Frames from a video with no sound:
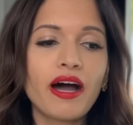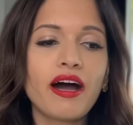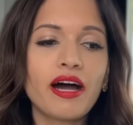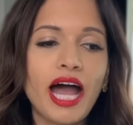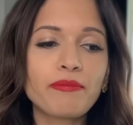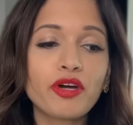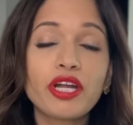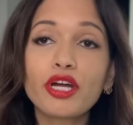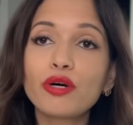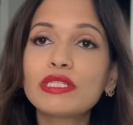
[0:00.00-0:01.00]
I'm going
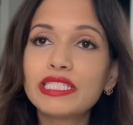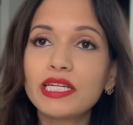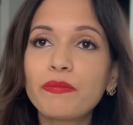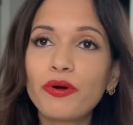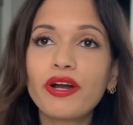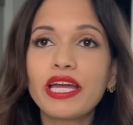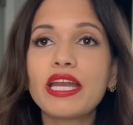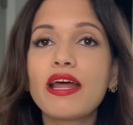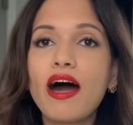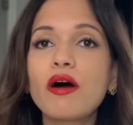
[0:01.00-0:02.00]
to go deeper
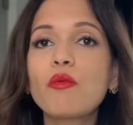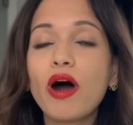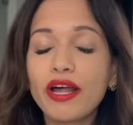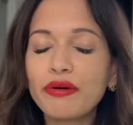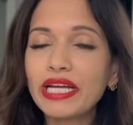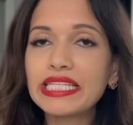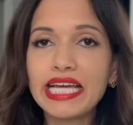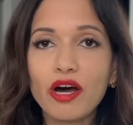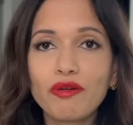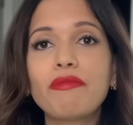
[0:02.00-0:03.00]
in not watering
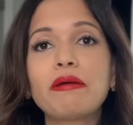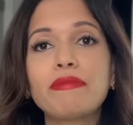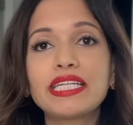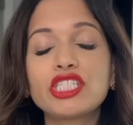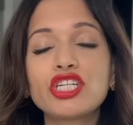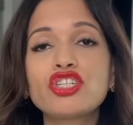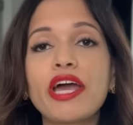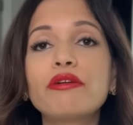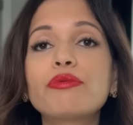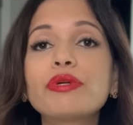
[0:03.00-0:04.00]
down my message
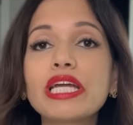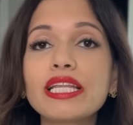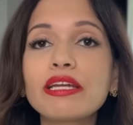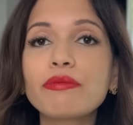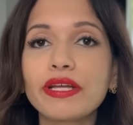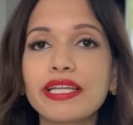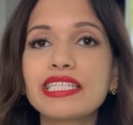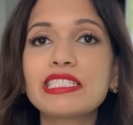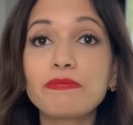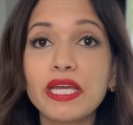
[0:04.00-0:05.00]
and really, really
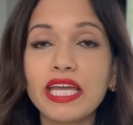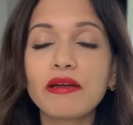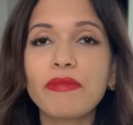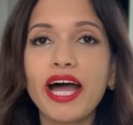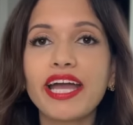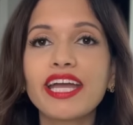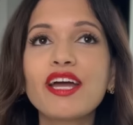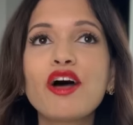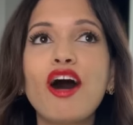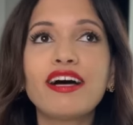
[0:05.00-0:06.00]
speaking my
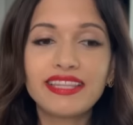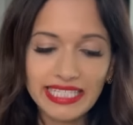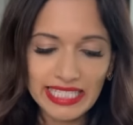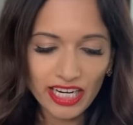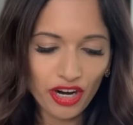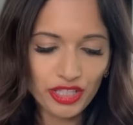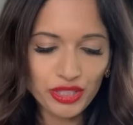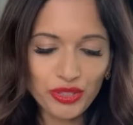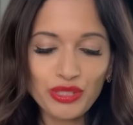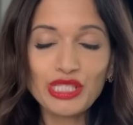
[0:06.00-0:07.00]
authentic heart
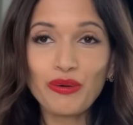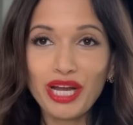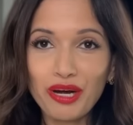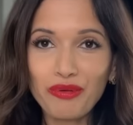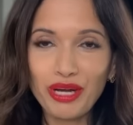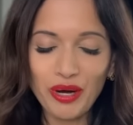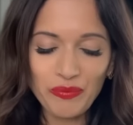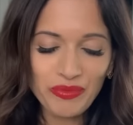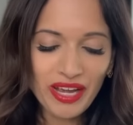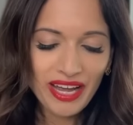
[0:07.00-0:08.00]
truth. So here we go.
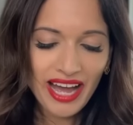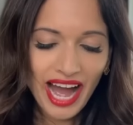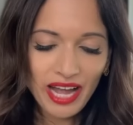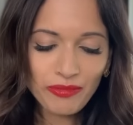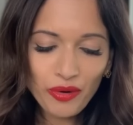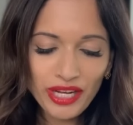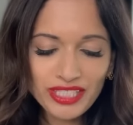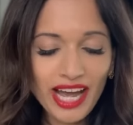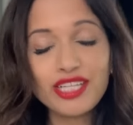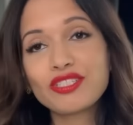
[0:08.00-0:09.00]
I'm going
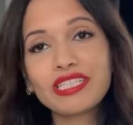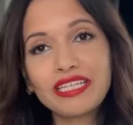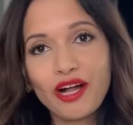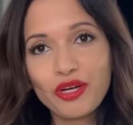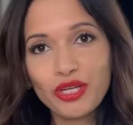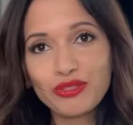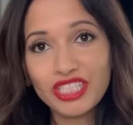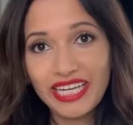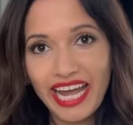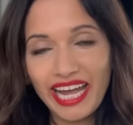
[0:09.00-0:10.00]
to actually tell you
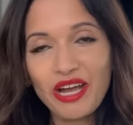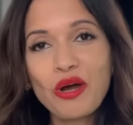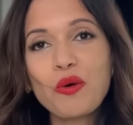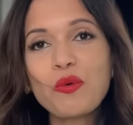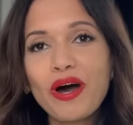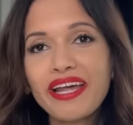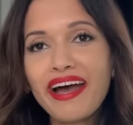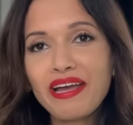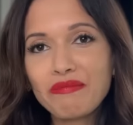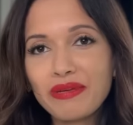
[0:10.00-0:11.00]
today what
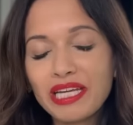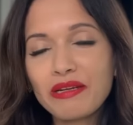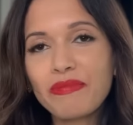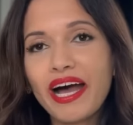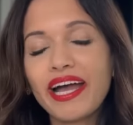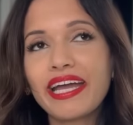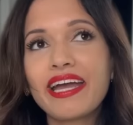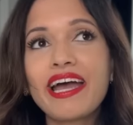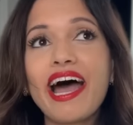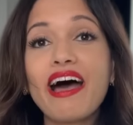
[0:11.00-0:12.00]
I mean by
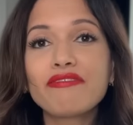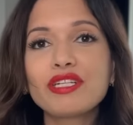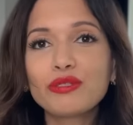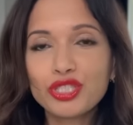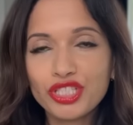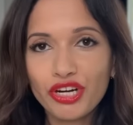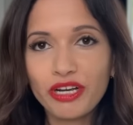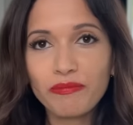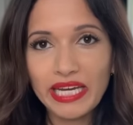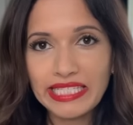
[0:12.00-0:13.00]

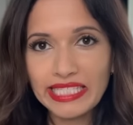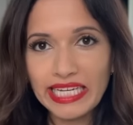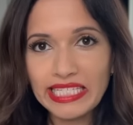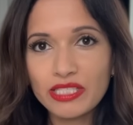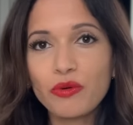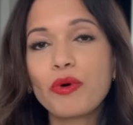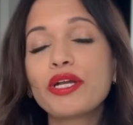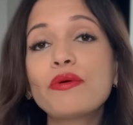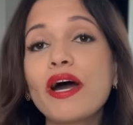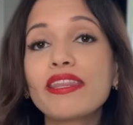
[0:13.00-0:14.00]
evolutionary basics. So
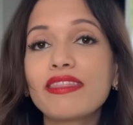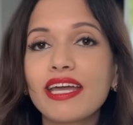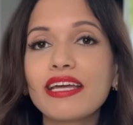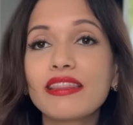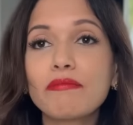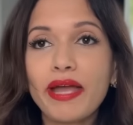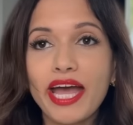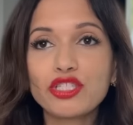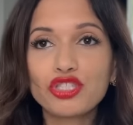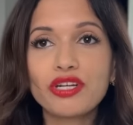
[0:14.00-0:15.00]
what do I think the
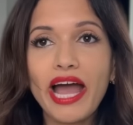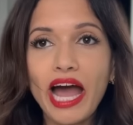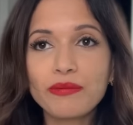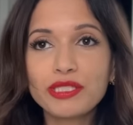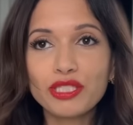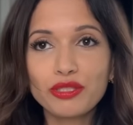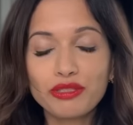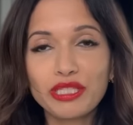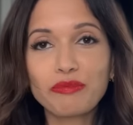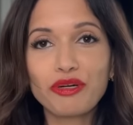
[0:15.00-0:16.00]
man should
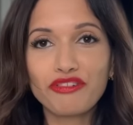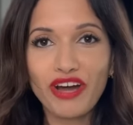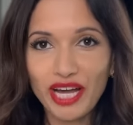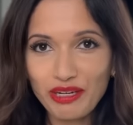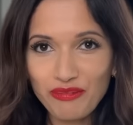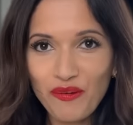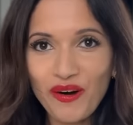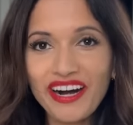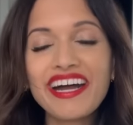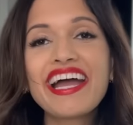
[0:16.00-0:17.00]
absolutely provide
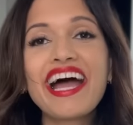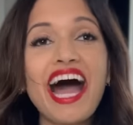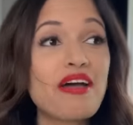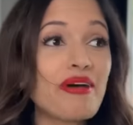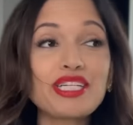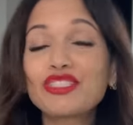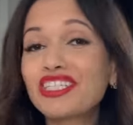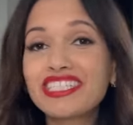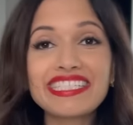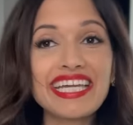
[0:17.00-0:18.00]
for? I'm
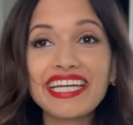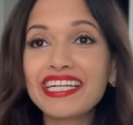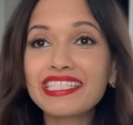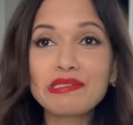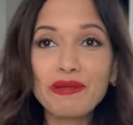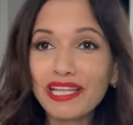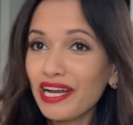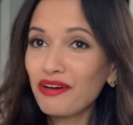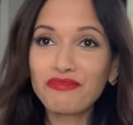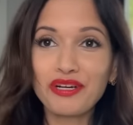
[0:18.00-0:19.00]
actually just going to spill it
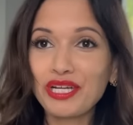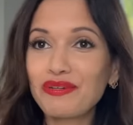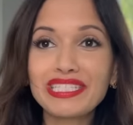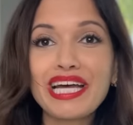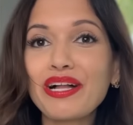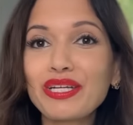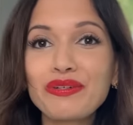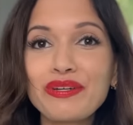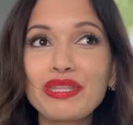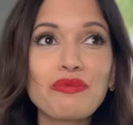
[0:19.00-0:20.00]
out for you and tell
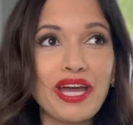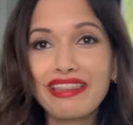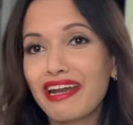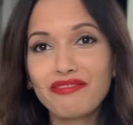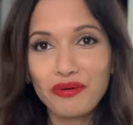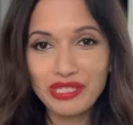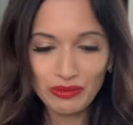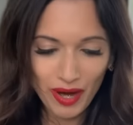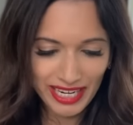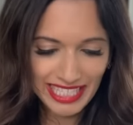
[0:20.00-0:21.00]
you the way that I've always
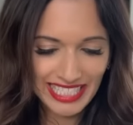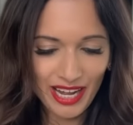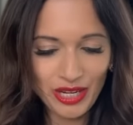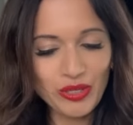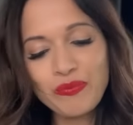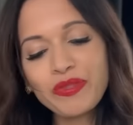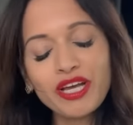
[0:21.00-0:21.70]
wanted to tell you.